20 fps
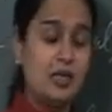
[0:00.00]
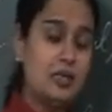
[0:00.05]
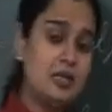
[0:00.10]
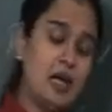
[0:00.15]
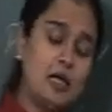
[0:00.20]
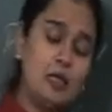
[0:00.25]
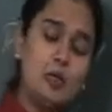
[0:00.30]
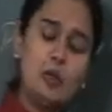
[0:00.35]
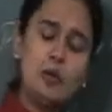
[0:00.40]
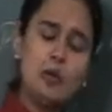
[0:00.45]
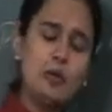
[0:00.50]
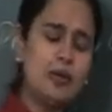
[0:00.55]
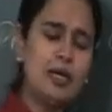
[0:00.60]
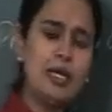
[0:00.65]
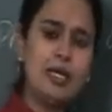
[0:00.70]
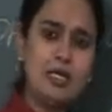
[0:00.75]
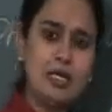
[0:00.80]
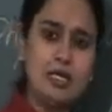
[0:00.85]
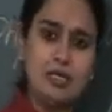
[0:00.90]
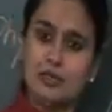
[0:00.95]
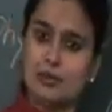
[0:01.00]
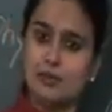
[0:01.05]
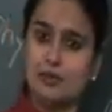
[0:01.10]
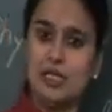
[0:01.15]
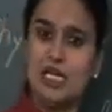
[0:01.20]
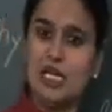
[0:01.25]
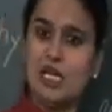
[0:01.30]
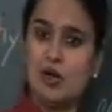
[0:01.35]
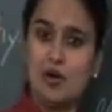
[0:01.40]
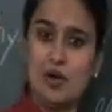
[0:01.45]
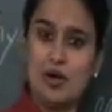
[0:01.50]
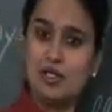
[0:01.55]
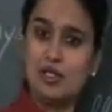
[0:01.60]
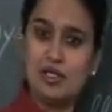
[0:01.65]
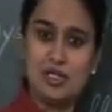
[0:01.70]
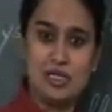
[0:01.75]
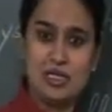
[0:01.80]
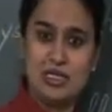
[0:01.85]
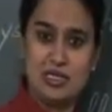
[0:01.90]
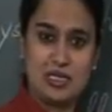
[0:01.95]
Now, looking into the
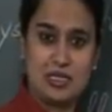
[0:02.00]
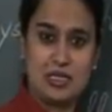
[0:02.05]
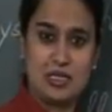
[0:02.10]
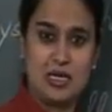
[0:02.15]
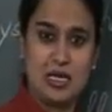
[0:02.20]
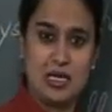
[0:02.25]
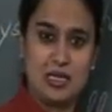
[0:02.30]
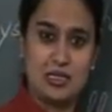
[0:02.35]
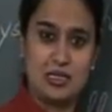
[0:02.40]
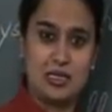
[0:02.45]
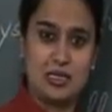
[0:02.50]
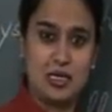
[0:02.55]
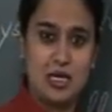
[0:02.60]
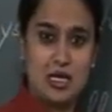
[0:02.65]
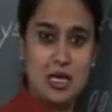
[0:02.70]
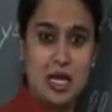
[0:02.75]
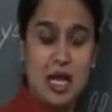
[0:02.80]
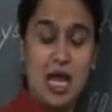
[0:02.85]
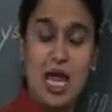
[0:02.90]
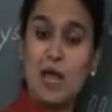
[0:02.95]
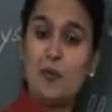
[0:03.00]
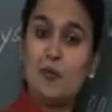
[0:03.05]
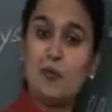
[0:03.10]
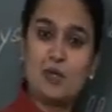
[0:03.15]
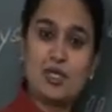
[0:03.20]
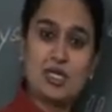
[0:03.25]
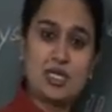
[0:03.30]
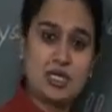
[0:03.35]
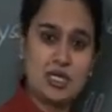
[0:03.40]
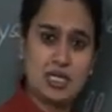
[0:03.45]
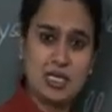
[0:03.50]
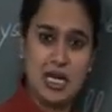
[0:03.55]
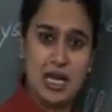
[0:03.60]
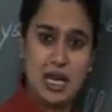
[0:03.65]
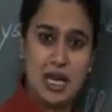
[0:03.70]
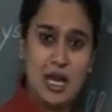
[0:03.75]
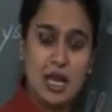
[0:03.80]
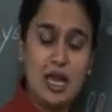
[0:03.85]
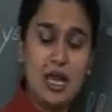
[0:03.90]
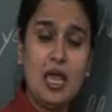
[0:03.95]
consciousness, I would
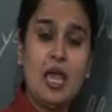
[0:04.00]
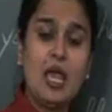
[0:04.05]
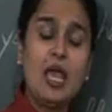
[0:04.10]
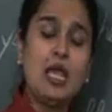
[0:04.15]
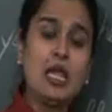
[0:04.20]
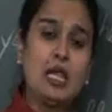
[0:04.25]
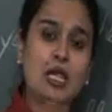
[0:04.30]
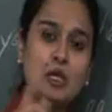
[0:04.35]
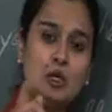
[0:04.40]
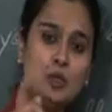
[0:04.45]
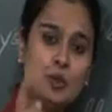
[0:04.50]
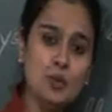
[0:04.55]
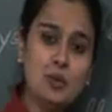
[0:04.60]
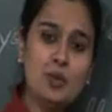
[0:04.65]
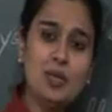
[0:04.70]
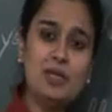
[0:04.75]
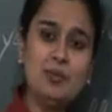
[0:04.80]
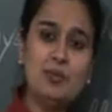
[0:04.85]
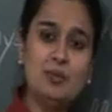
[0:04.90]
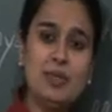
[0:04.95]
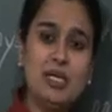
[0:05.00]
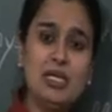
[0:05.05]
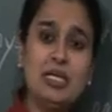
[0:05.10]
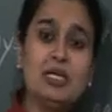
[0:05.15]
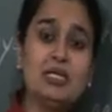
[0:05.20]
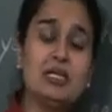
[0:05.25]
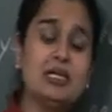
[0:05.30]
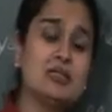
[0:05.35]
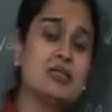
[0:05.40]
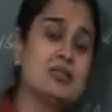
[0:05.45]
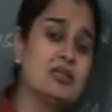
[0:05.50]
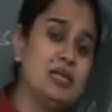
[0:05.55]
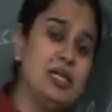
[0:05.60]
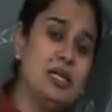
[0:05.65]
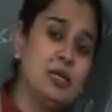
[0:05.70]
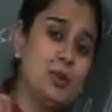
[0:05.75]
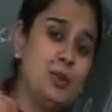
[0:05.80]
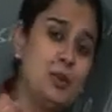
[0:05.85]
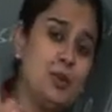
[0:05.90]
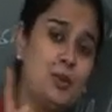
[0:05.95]
say human being is
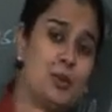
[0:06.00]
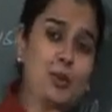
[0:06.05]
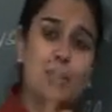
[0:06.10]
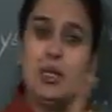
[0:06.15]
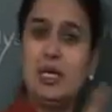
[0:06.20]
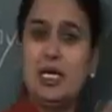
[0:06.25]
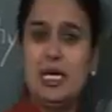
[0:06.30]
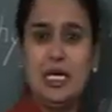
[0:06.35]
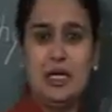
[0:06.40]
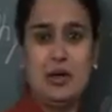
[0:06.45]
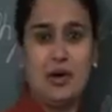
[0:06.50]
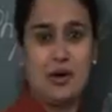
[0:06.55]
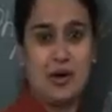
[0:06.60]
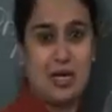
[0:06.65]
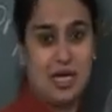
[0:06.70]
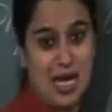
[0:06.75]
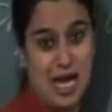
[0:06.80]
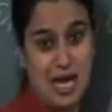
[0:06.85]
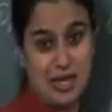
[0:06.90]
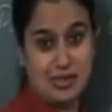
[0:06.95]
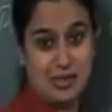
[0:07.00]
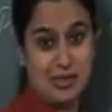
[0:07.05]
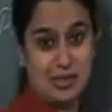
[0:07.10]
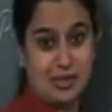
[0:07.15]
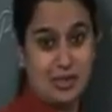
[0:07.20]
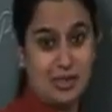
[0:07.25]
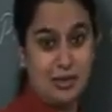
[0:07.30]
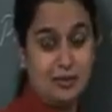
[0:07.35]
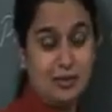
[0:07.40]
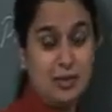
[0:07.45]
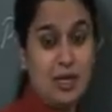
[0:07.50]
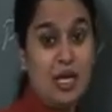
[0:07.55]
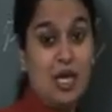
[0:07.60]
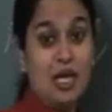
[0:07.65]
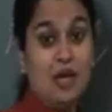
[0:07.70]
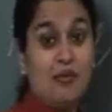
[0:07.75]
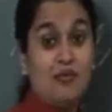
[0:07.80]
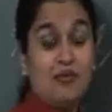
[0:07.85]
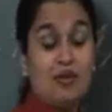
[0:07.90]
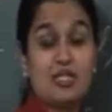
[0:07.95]
the only organism
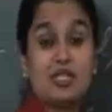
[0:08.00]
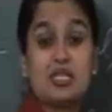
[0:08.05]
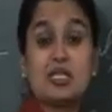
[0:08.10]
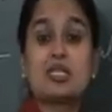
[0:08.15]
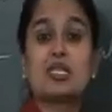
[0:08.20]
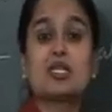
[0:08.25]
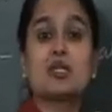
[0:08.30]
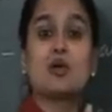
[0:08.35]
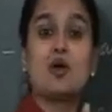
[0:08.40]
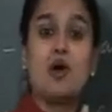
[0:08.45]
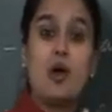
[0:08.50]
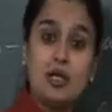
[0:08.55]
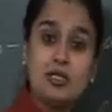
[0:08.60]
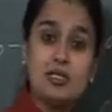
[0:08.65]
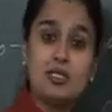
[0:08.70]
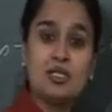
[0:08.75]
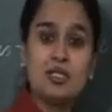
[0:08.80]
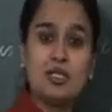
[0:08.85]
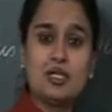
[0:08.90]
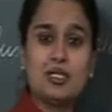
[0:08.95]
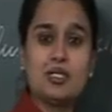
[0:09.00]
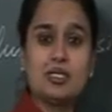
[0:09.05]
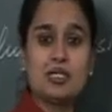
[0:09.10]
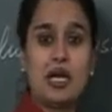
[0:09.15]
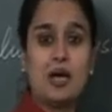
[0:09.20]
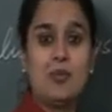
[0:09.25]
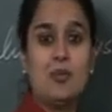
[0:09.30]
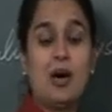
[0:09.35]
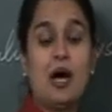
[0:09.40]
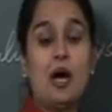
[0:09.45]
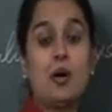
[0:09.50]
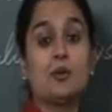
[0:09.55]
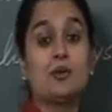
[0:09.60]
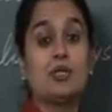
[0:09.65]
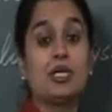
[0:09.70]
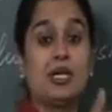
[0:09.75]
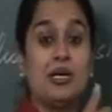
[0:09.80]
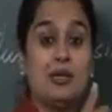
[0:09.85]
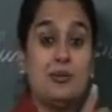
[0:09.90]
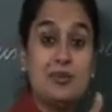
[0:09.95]
which is conscious
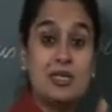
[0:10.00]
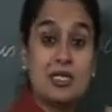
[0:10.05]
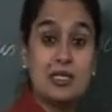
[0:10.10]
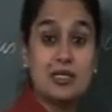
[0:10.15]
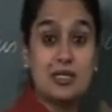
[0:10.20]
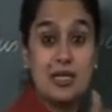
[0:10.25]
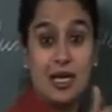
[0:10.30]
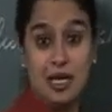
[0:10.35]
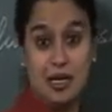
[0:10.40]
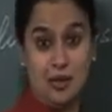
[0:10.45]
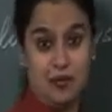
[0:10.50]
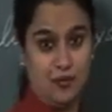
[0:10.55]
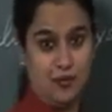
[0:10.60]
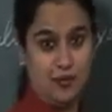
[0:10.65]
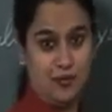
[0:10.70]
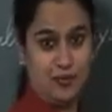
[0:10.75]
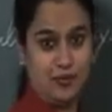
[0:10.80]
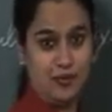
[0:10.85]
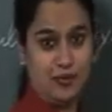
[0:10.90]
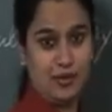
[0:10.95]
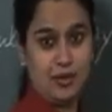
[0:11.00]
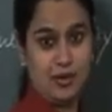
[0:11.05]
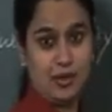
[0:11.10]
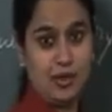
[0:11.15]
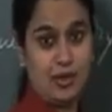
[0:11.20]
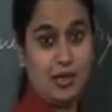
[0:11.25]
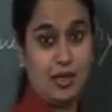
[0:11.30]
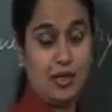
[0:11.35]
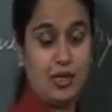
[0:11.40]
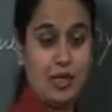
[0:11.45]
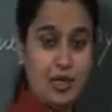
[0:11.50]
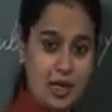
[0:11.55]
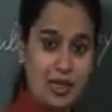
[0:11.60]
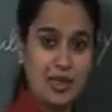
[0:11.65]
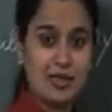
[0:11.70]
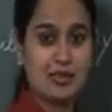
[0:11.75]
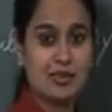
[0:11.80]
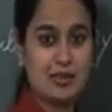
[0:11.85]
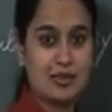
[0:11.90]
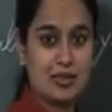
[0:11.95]
about himself.
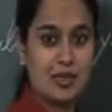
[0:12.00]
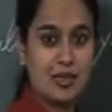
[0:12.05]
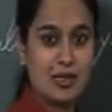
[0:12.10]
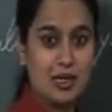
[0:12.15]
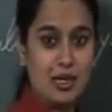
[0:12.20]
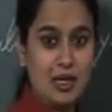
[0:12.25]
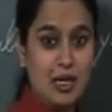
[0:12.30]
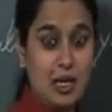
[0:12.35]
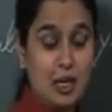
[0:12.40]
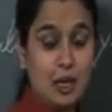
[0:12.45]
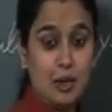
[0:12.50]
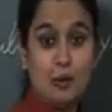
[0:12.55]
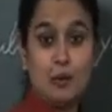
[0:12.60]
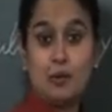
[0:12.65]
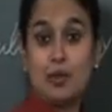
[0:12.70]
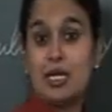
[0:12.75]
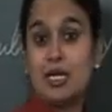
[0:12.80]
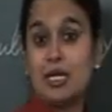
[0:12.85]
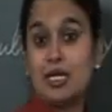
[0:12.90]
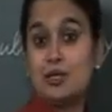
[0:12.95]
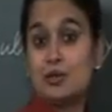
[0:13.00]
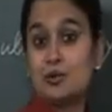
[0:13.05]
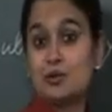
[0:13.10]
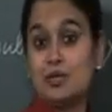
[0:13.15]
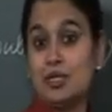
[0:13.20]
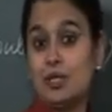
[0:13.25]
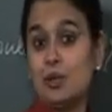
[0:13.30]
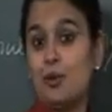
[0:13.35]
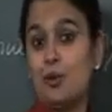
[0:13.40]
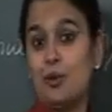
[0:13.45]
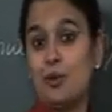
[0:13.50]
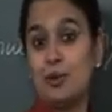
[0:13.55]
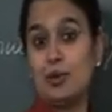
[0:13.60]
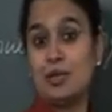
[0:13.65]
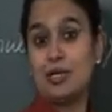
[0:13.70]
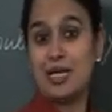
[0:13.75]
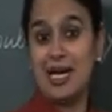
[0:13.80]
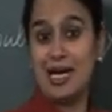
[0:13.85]
Yes. Looking into the whole